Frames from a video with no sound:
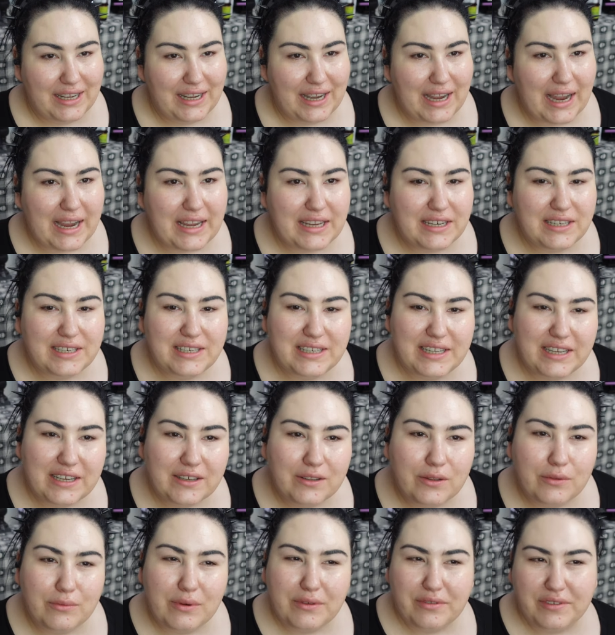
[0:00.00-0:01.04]
I can
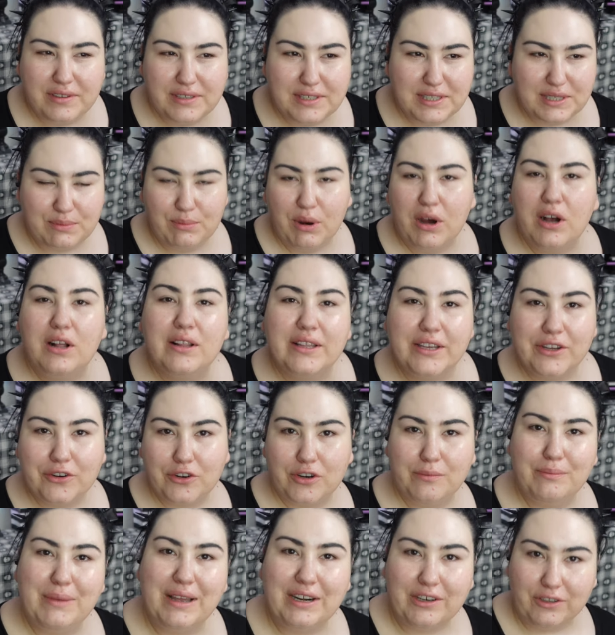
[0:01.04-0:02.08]
deal with the small
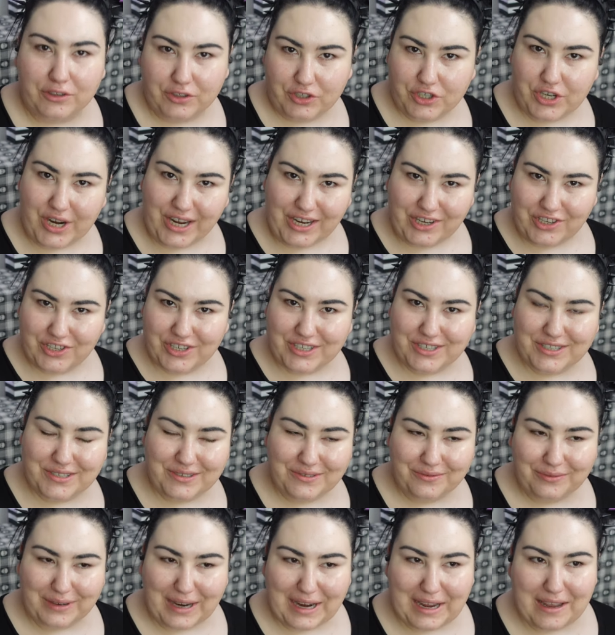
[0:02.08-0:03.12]
incremental changes,
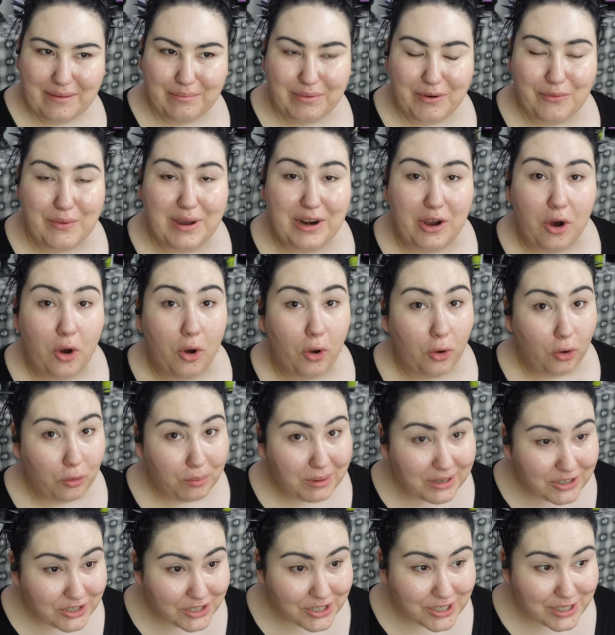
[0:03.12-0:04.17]
right? But when a whole
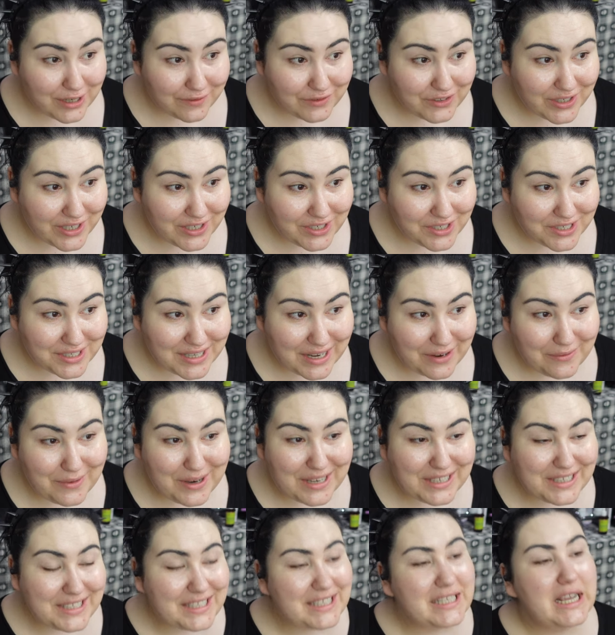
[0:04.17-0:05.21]
bunch of stuff changes at
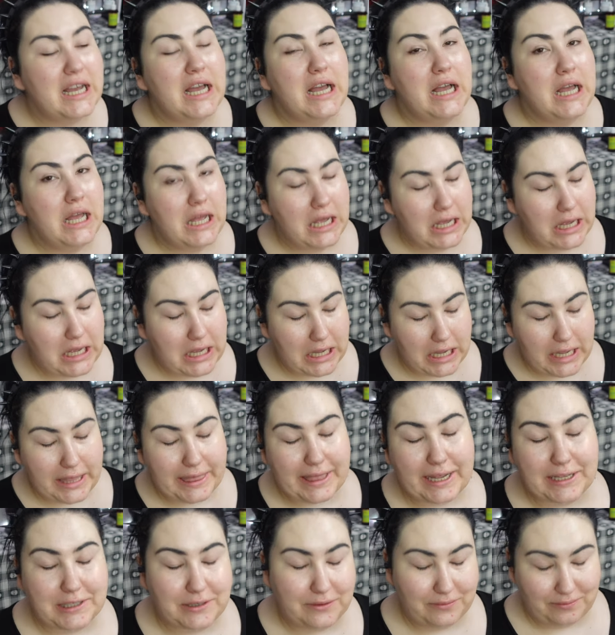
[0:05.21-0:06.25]
once,
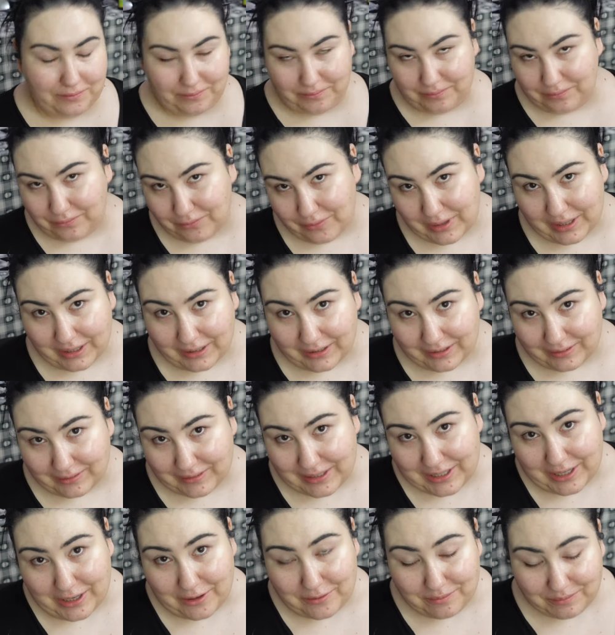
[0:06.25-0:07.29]
that's where,
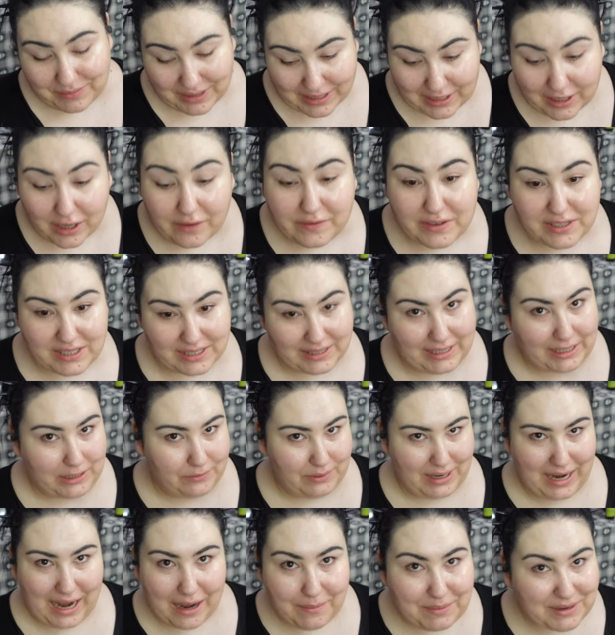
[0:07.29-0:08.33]
you know, and obviously that's
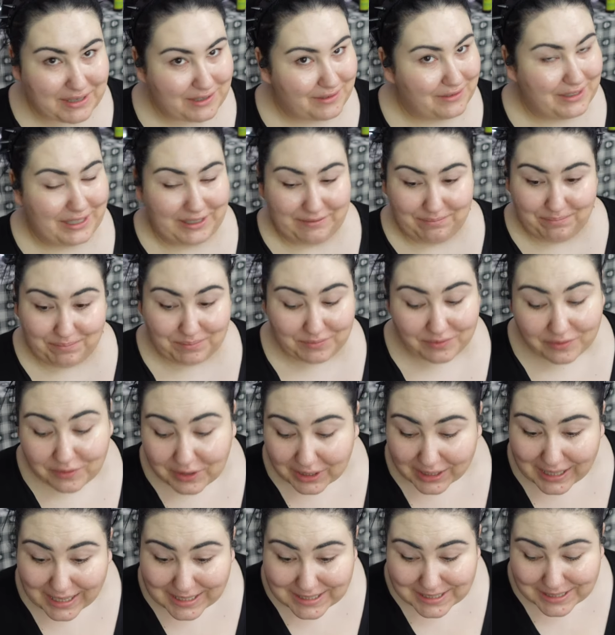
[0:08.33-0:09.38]
what happened. Like for the
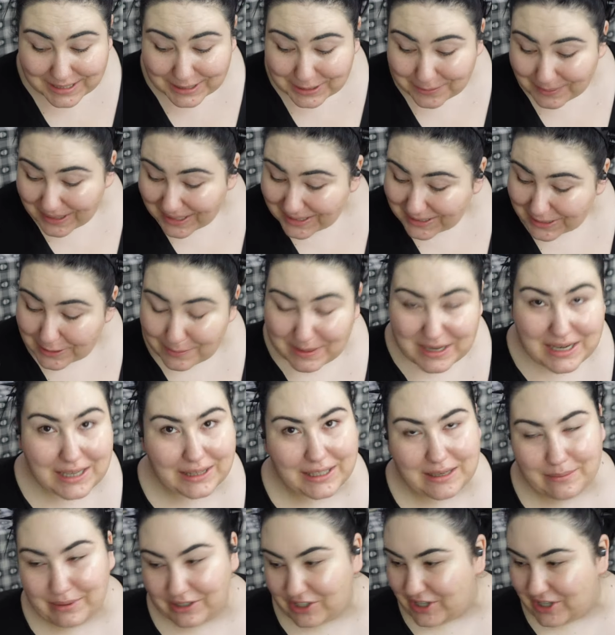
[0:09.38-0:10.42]
last 6 weeks, it's been nothing but